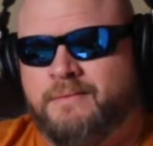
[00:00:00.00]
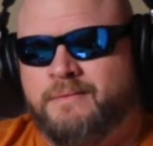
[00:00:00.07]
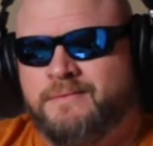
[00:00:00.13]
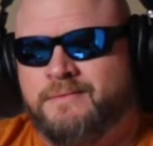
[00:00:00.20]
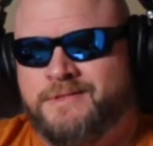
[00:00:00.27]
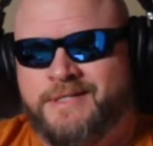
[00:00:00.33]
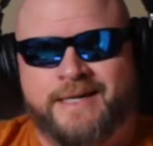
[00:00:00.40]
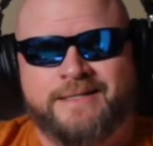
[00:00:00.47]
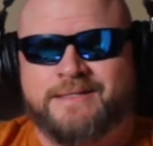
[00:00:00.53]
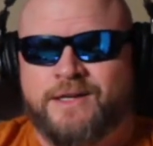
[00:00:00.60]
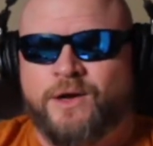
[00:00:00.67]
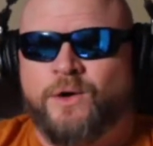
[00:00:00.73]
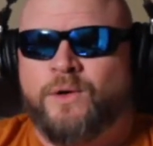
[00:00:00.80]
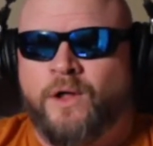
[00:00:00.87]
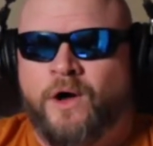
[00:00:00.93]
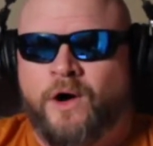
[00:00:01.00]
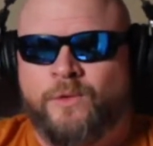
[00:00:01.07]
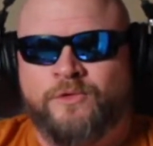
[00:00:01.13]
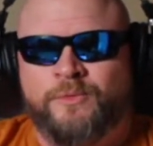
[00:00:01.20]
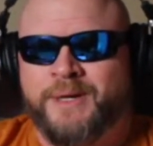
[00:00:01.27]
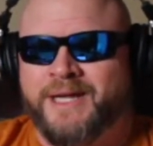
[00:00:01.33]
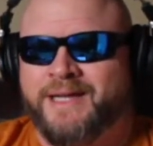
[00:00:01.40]
Texas and Oklahoma
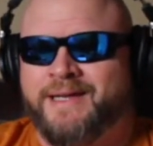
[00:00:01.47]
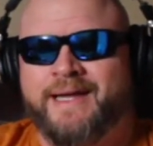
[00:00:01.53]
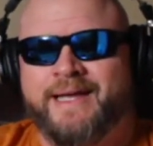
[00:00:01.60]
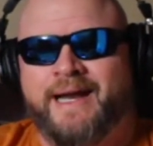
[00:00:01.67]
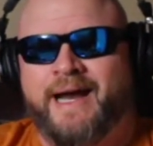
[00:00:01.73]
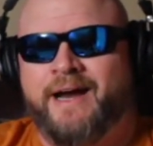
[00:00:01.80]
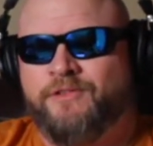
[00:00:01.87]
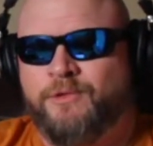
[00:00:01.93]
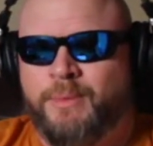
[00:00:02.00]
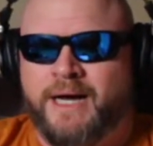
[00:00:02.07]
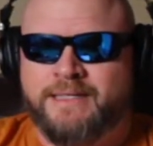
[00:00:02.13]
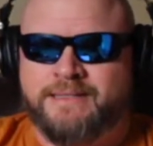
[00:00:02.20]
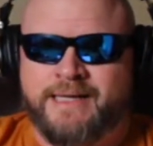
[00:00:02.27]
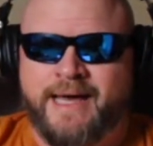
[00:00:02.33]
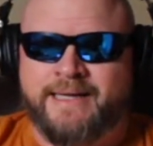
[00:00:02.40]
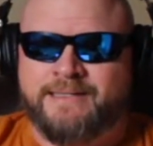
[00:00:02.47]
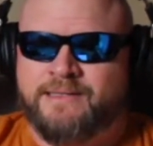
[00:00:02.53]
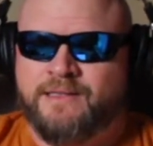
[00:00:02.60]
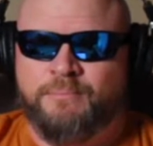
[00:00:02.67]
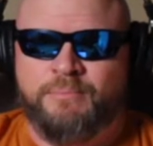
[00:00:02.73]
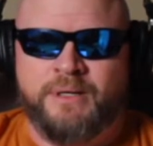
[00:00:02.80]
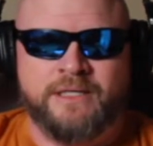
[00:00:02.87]
have been kicking everybody's ass in
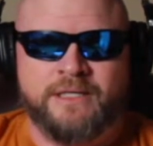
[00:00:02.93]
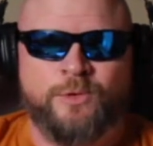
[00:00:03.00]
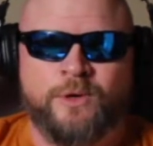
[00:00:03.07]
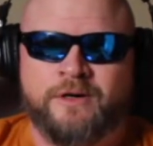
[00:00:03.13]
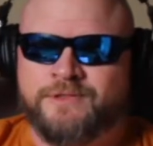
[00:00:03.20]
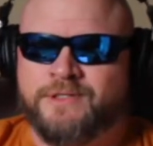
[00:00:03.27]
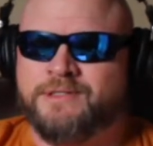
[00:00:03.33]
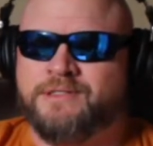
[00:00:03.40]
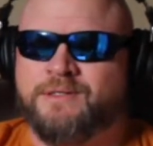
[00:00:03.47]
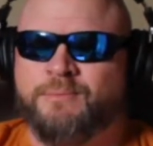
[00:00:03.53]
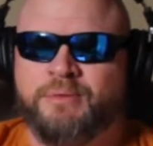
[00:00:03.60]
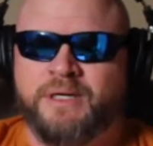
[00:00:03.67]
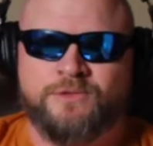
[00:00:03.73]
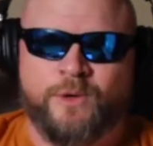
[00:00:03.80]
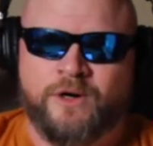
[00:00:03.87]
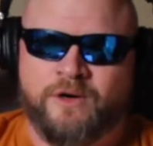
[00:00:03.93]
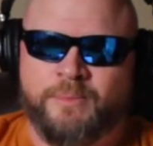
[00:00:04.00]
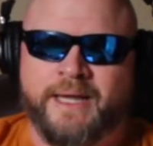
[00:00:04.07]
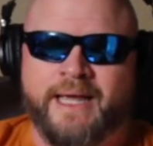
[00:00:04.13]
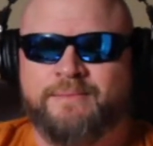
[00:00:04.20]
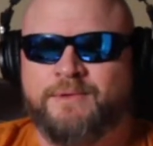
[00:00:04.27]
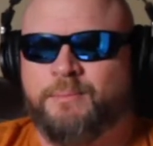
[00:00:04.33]
the Big 12 since the Big 12
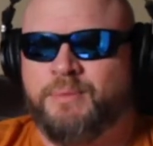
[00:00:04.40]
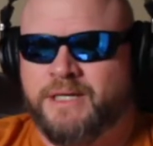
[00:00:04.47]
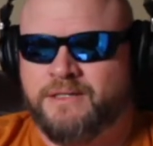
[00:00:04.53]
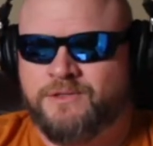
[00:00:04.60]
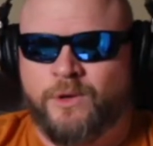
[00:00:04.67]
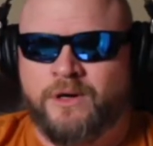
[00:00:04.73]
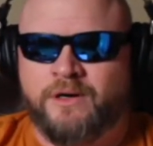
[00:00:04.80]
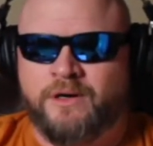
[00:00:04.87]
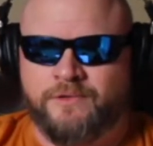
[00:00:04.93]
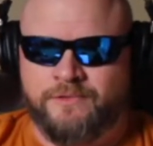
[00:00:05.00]
became the Big 12.